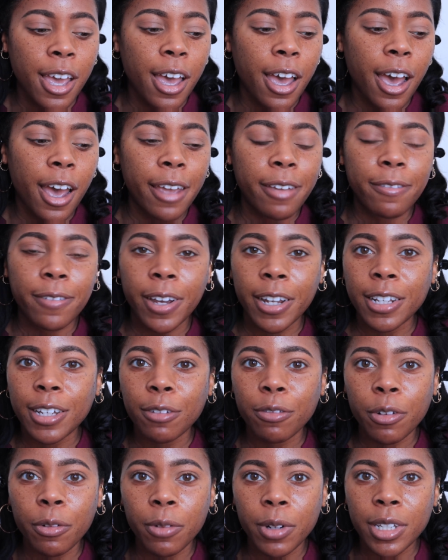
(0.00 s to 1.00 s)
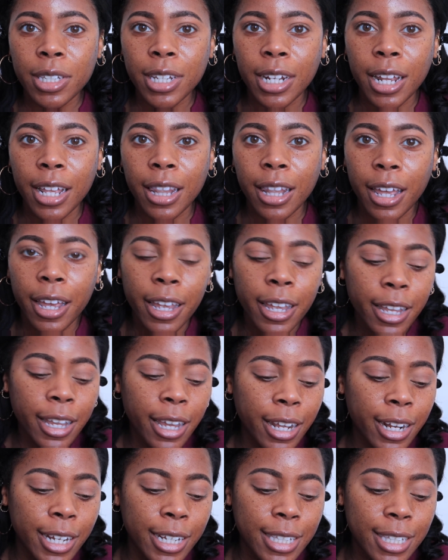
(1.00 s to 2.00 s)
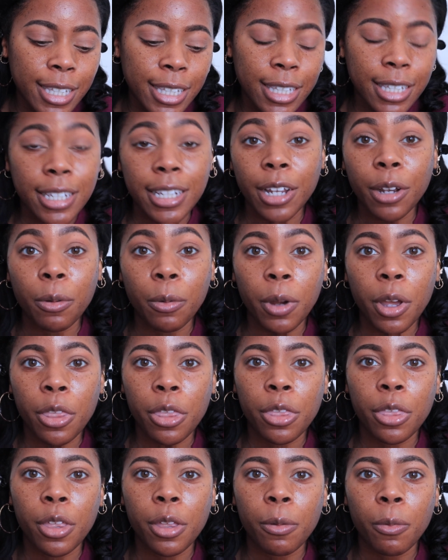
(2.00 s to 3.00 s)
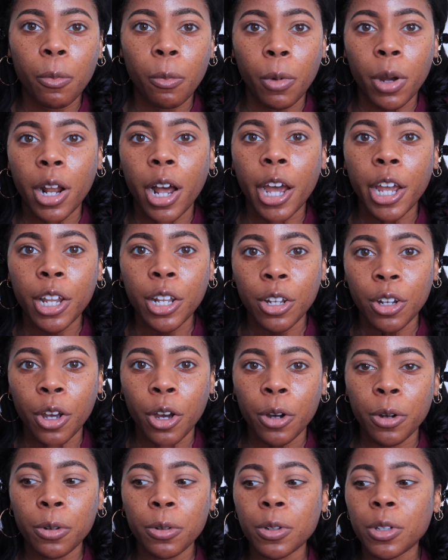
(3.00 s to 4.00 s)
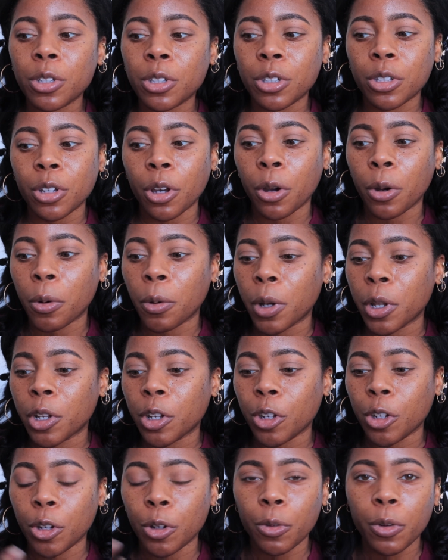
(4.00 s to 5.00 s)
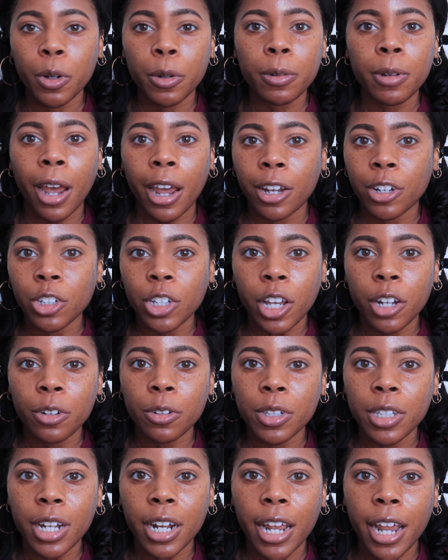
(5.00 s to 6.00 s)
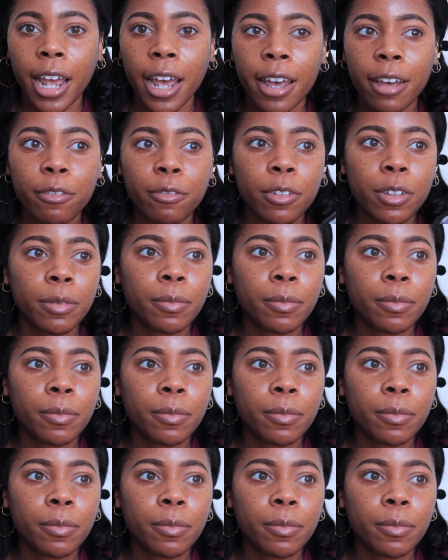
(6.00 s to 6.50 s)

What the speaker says: I find different ones that I like and I stick with what I know. So newer eyeshadows that I have,